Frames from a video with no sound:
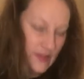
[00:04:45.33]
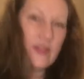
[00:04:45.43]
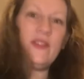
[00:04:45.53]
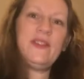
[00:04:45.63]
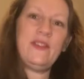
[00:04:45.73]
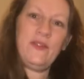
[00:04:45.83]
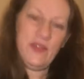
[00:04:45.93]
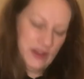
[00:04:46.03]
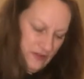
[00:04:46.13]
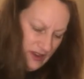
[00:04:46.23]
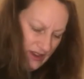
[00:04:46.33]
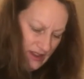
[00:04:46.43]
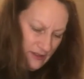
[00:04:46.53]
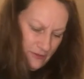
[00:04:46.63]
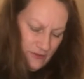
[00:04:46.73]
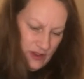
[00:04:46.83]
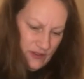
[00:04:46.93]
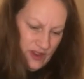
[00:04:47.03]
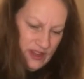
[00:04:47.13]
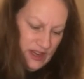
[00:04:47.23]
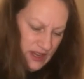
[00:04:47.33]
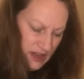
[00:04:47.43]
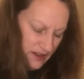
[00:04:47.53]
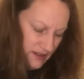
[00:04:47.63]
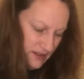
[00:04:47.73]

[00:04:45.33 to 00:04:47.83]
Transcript: So this is Fifi. Hello, Fifi lady.